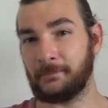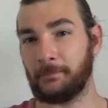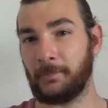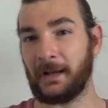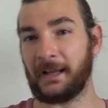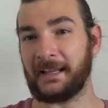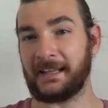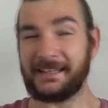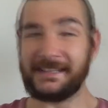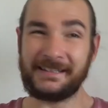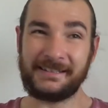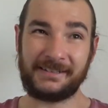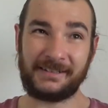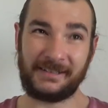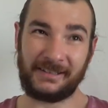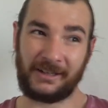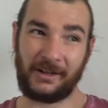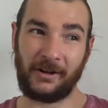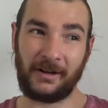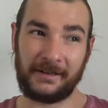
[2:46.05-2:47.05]
but he is
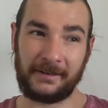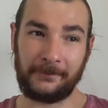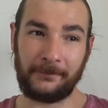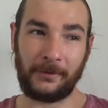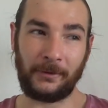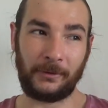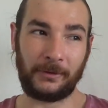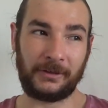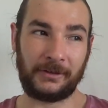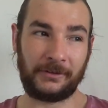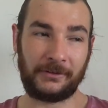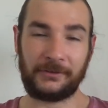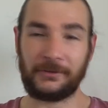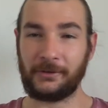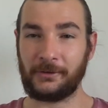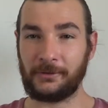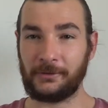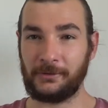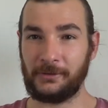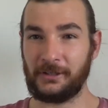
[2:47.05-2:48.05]
the kind of villain,
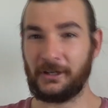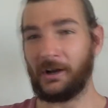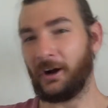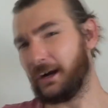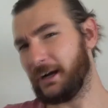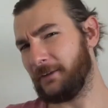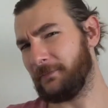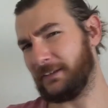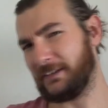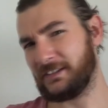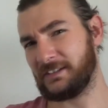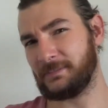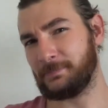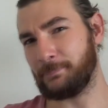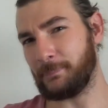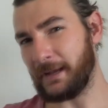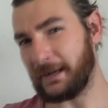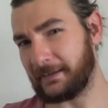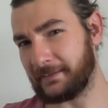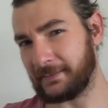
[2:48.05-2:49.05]
so you kind of
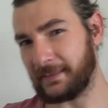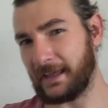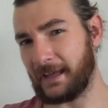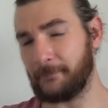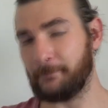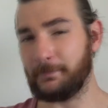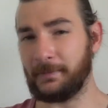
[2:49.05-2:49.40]
expect that.